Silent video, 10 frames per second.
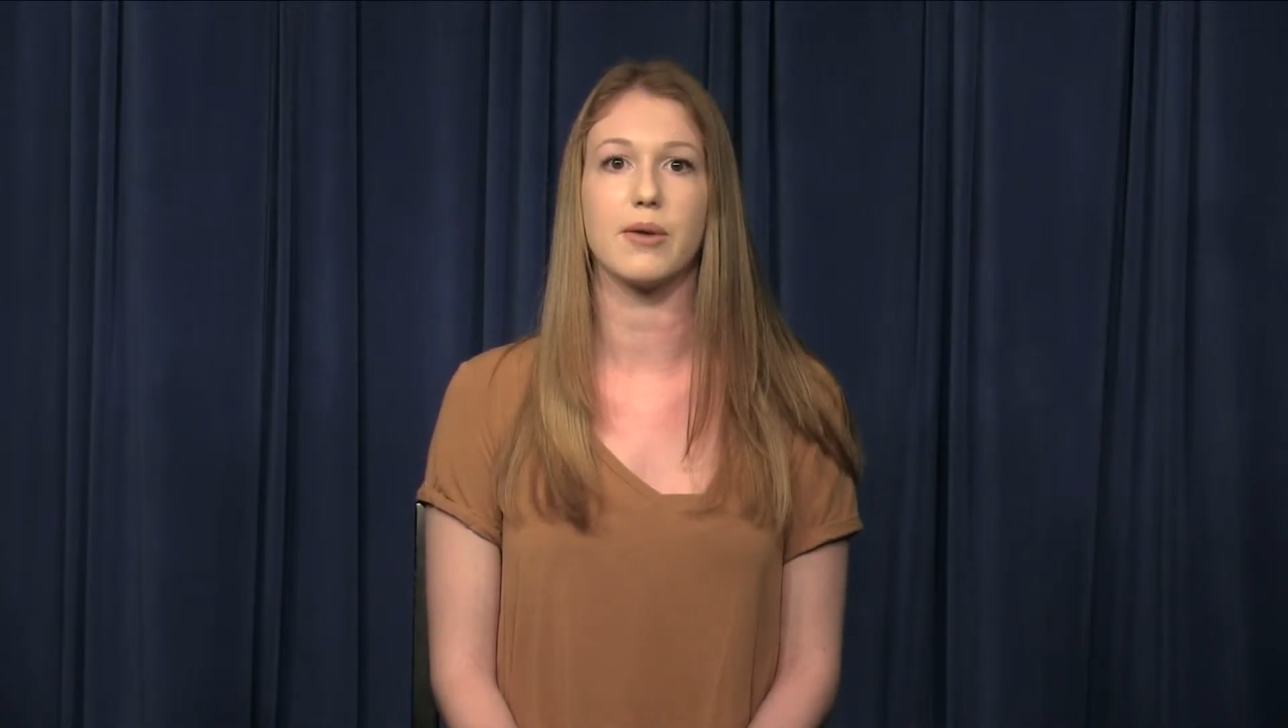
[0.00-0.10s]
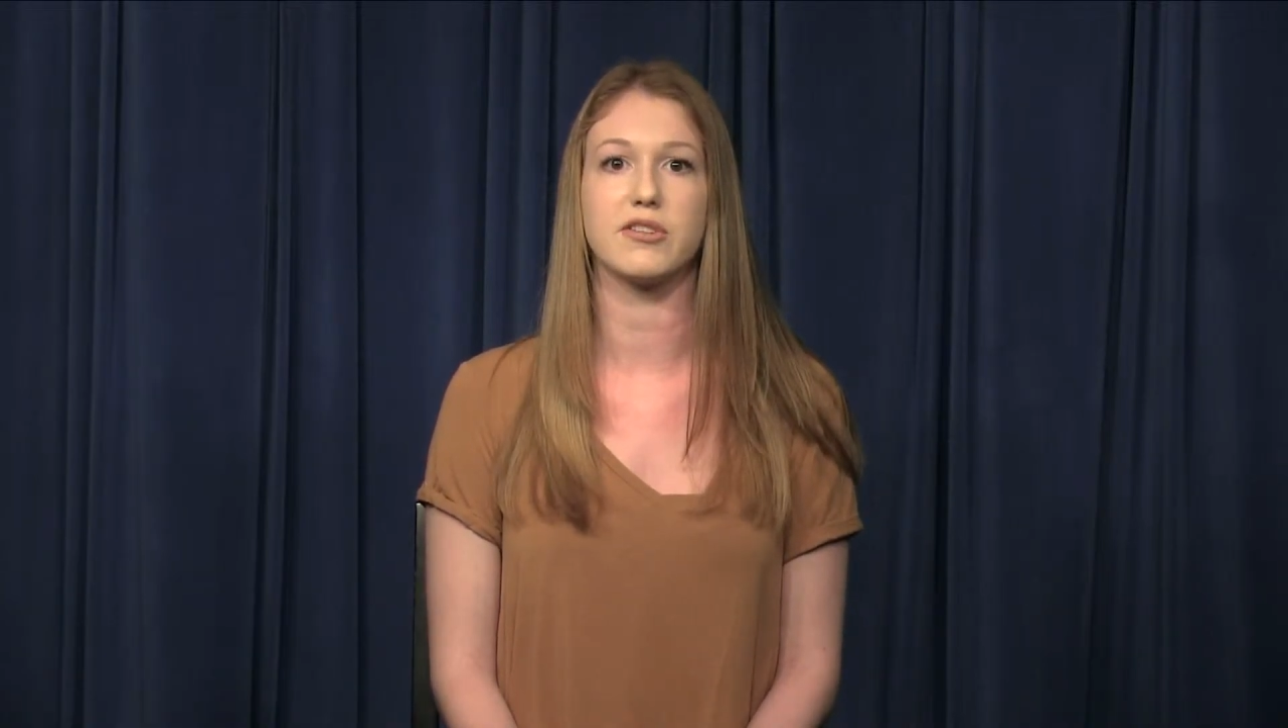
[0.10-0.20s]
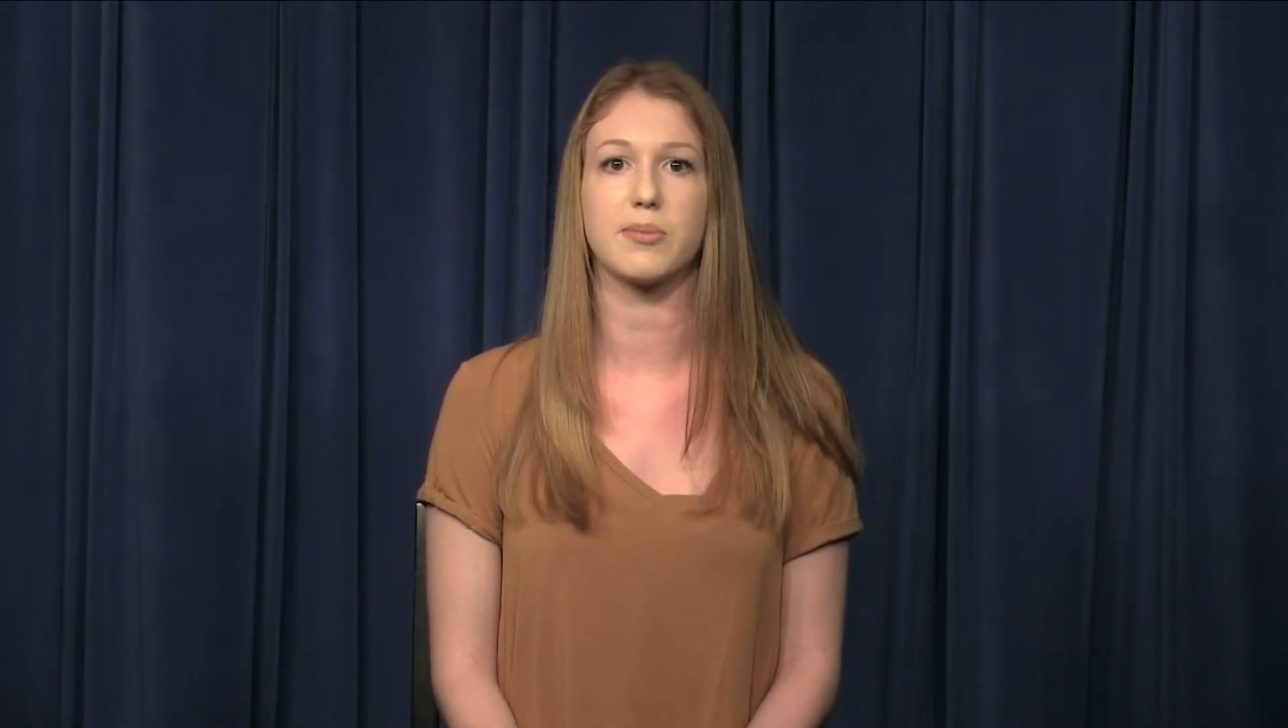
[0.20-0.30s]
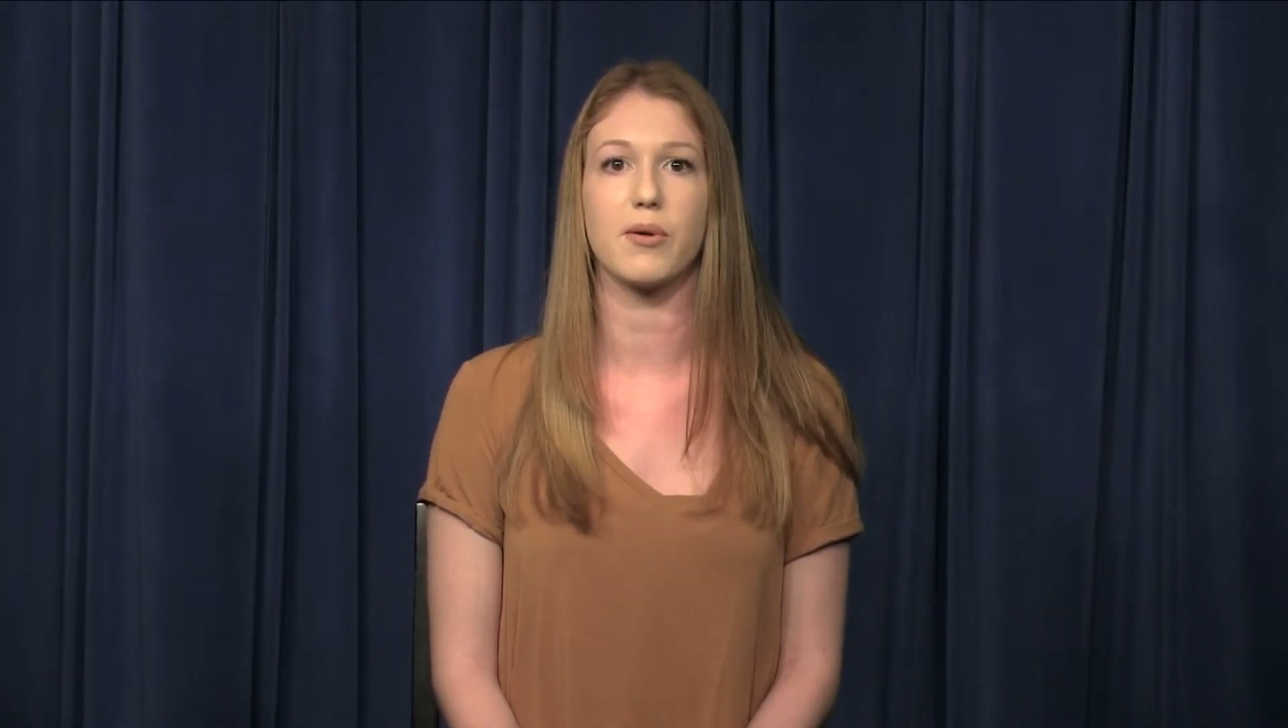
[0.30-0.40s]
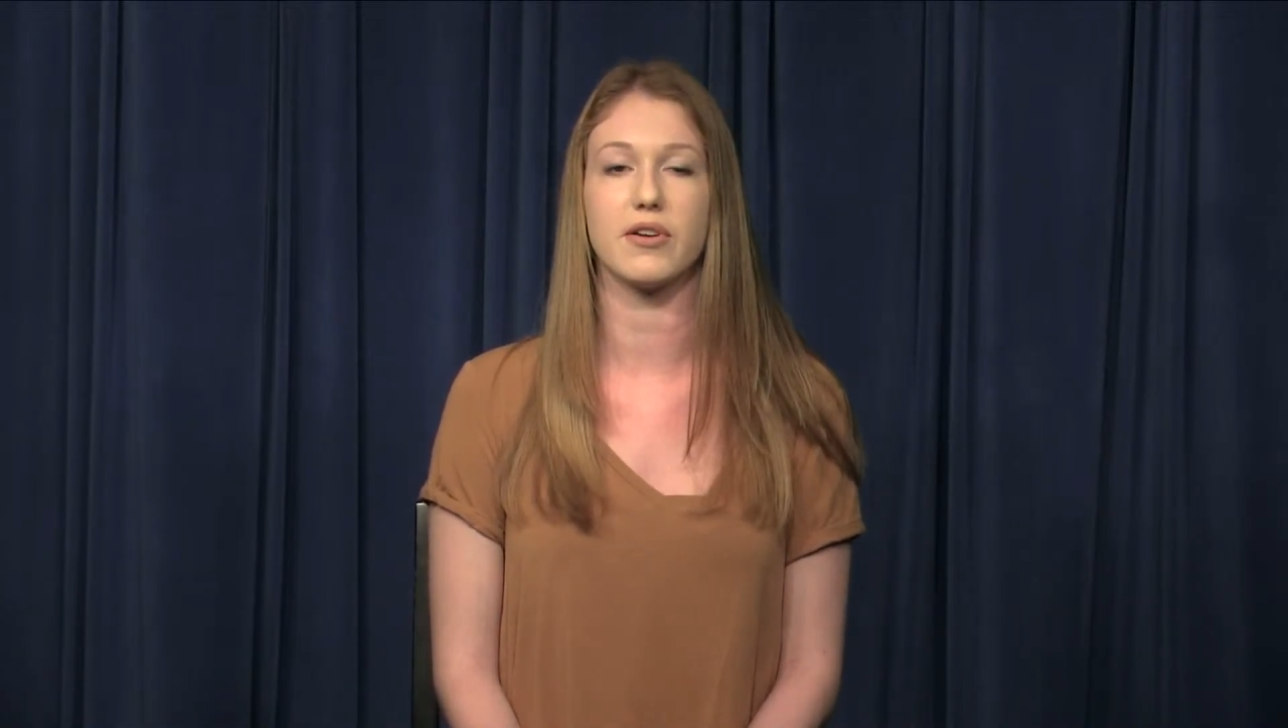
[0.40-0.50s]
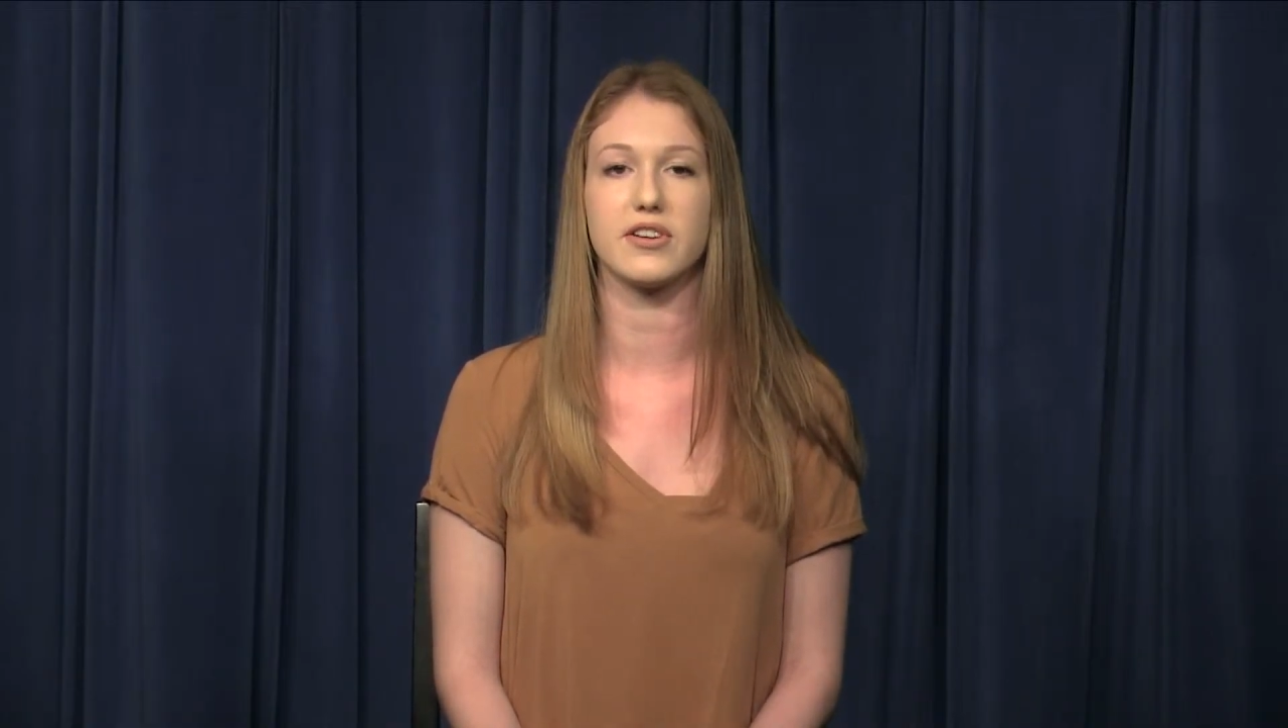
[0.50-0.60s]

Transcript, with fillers: was promoted